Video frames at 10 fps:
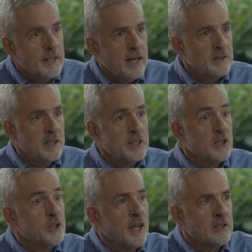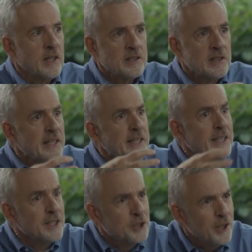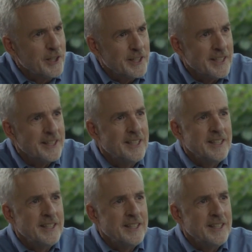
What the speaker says: as leading a journey,